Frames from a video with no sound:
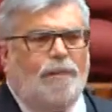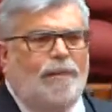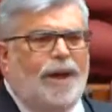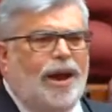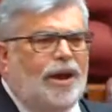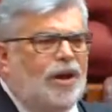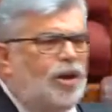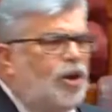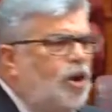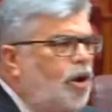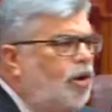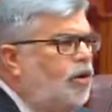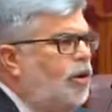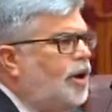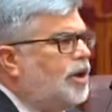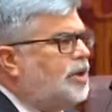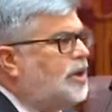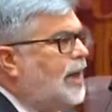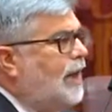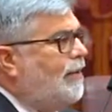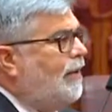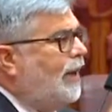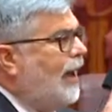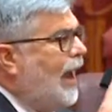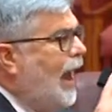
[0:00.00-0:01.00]
about unions
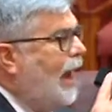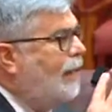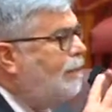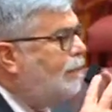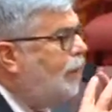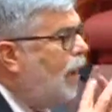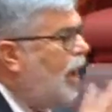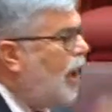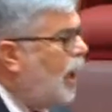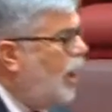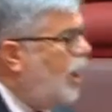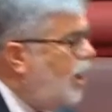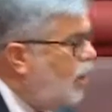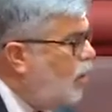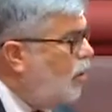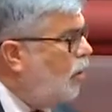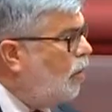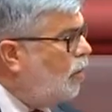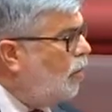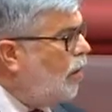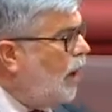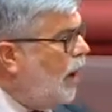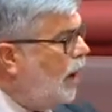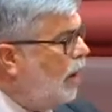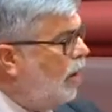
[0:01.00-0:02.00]
having a
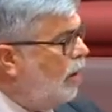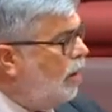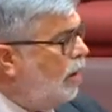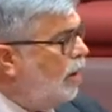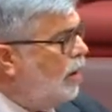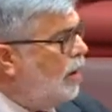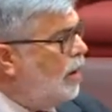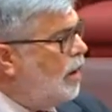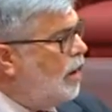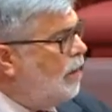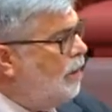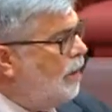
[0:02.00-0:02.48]
political role.